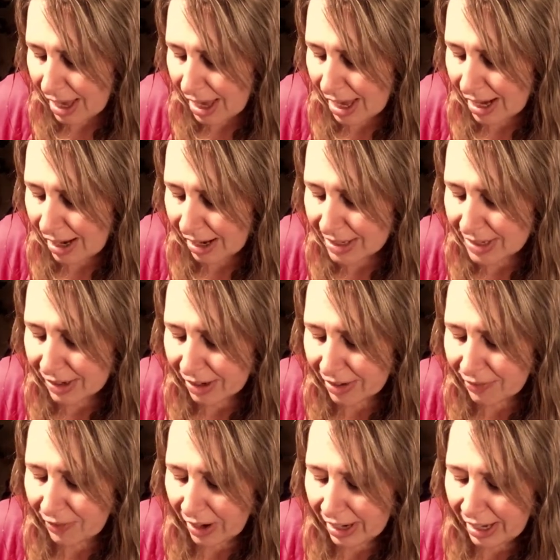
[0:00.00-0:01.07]
And I
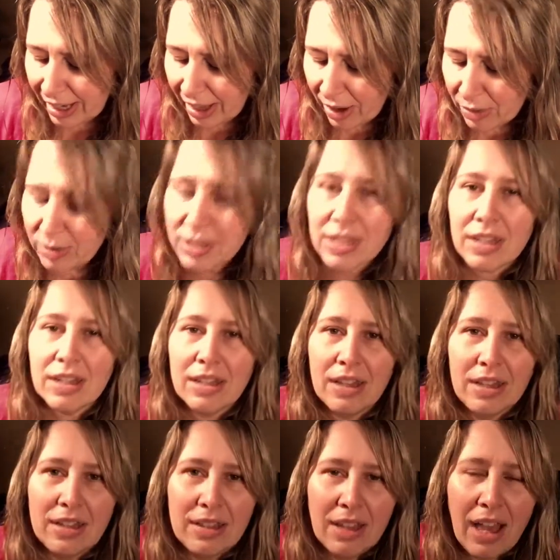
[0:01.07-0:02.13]
started finding out,
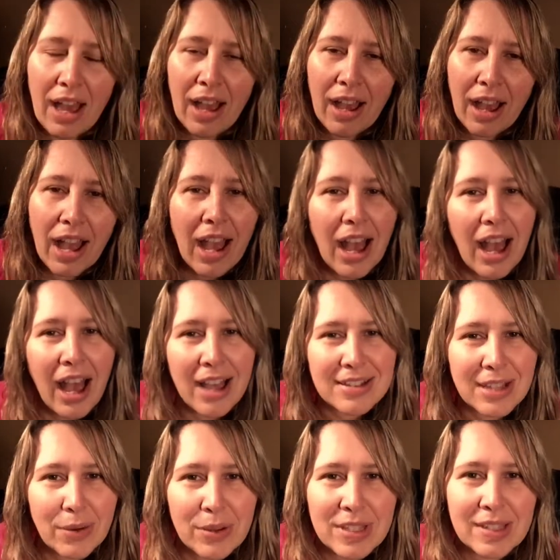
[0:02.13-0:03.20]

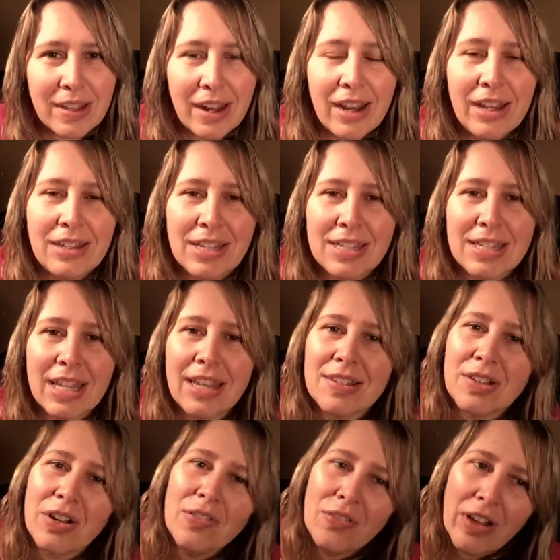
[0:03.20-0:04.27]
as I was studying Disney, I
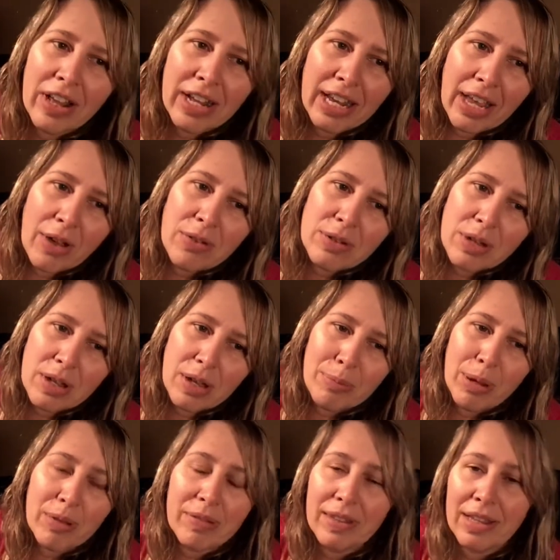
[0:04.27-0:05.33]
started finding out
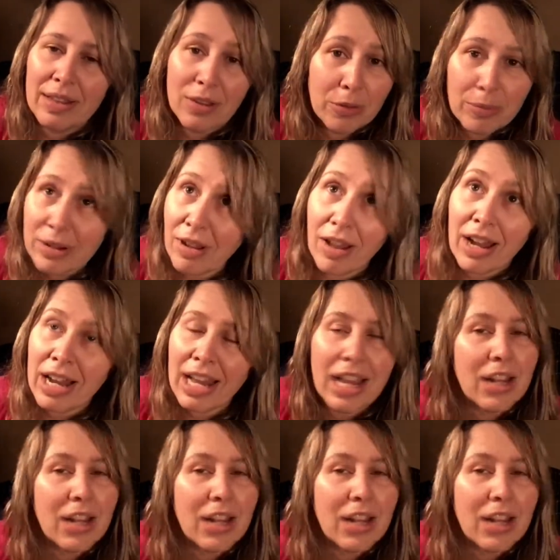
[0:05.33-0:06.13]
about the Illuminati,